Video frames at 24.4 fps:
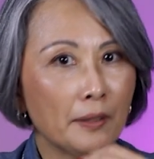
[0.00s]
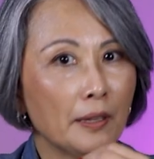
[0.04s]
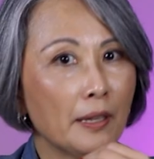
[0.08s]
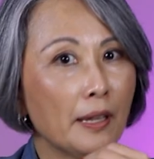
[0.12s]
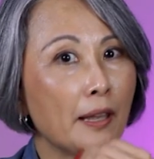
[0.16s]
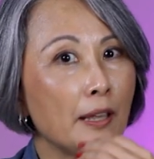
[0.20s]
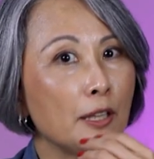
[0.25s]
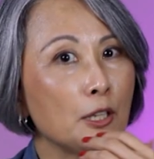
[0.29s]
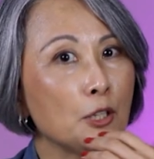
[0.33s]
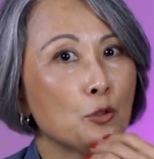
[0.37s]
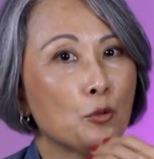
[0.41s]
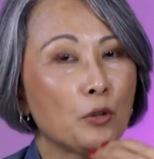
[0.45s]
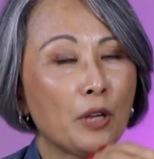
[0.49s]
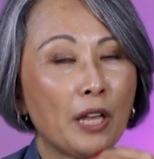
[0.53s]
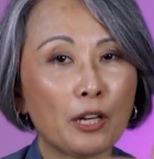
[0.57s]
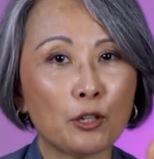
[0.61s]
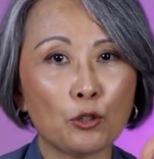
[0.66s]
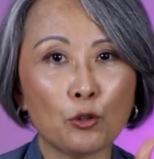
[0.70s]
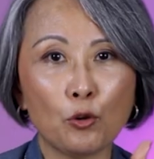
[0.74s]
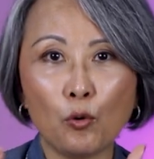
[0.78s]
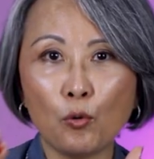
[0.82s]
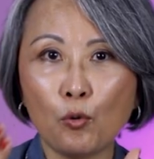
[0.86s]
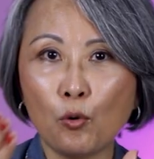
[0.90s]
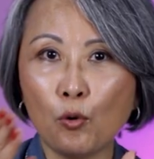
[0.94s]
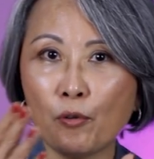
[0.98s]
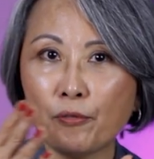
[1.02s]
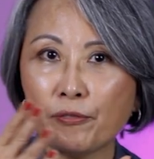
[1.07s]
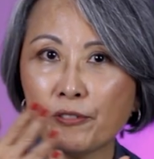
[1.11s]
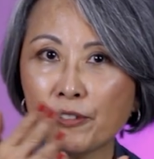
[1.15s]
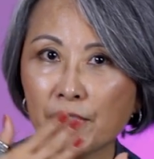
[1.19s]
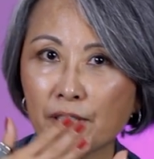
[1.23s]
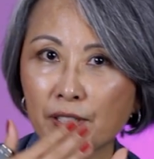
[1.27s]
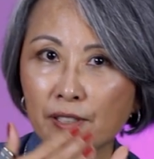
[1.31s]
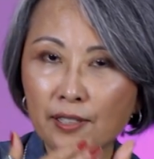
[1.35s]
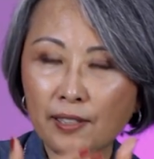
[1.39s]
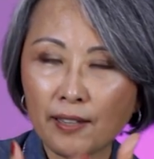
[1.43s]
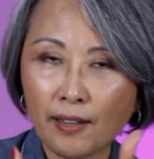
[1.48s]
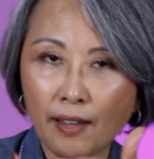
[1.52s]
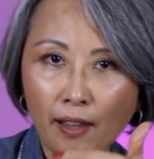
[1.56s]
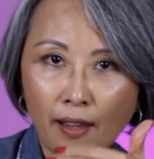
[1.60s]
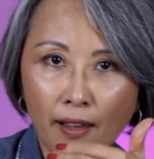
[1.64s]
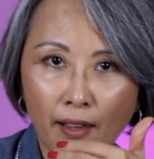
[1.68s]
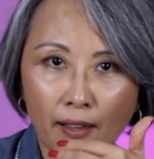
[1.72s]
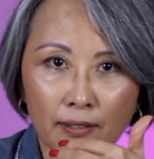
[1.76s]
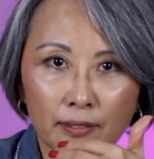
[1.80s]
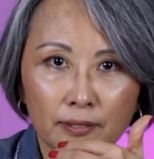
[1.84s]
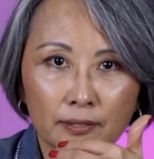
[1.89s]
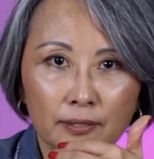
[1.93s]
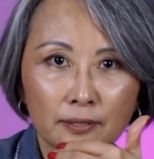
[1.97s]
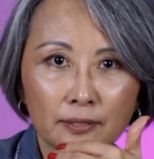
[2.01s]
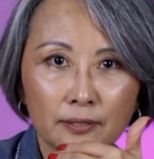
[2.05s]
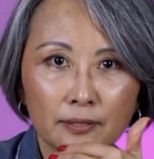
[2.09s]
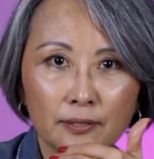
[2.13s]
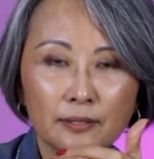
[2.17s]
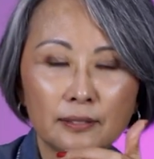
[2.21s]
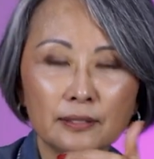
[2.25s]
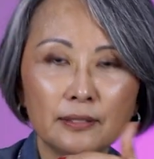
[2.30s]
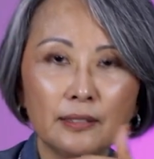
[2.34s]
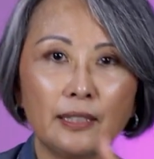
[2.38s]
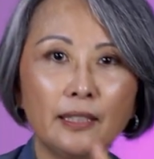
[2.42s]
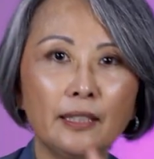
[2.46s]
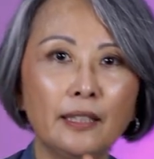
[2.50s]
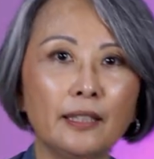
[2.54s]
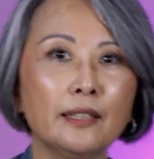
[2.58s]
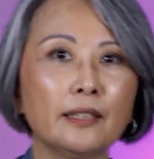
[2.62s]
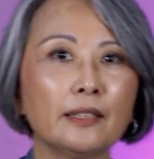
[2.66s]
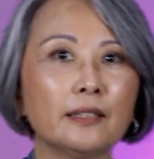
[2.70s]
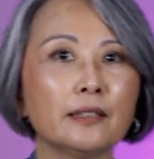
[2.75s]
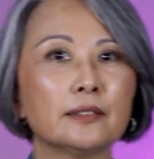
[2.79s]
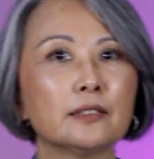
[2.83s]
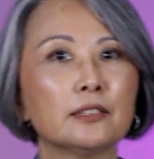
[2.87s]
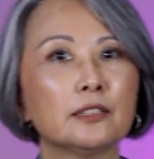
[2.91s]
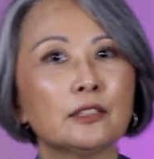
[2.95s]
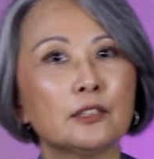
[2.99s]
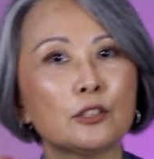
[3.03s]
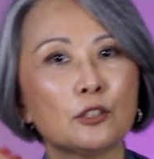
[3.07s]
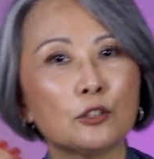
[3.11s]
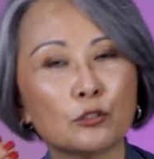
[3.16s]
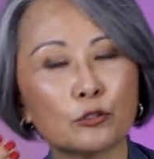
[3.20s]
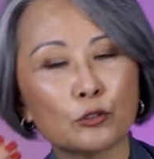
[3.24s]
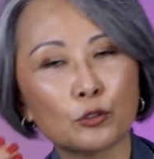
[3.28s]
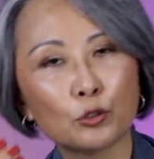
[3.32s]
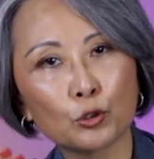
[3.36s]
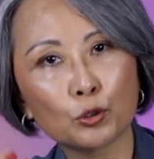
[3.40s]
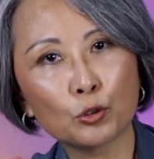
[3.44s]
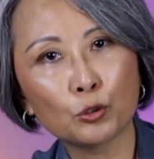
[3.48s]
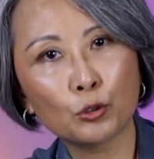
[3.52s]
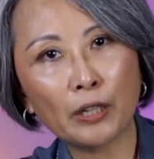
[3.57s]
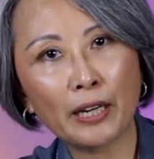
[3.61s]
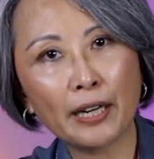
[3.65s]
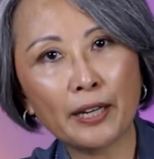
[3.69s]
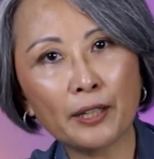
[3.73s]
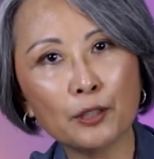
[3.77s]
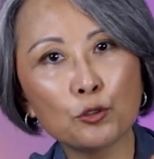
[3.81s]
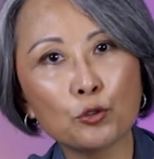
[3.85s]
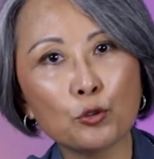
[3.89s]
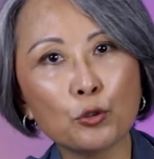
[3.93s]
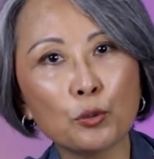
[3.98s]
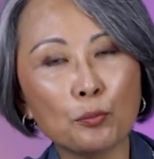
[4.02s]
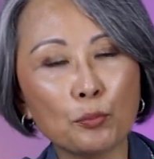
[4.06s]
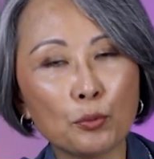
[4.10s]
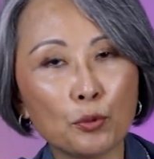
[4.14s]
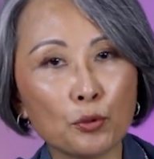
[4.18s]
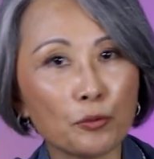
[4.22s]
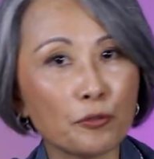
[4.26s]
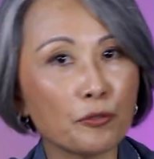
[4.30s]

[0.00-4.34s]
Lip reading: You can go over it again and try to improve.